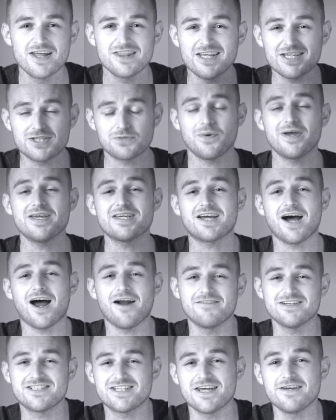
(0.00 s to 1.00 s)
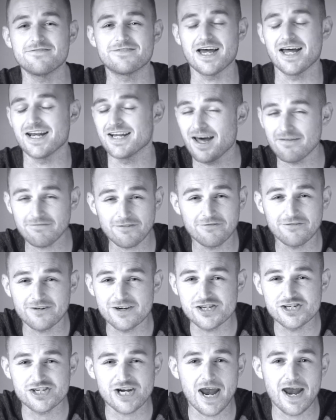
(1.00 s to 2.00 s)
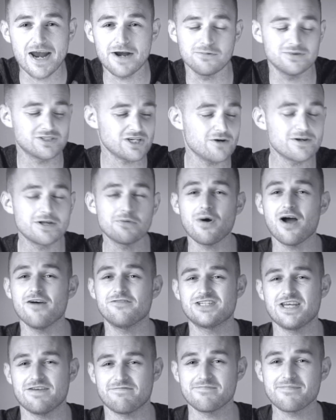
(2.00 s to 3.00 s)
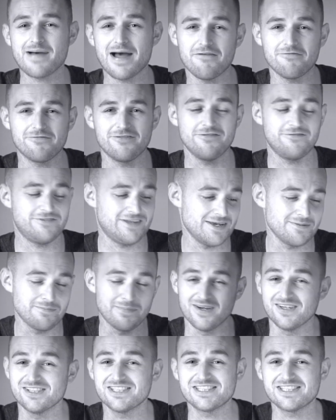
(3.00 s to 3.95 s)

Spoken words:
This week I received another free share. It was only worth £7.50, but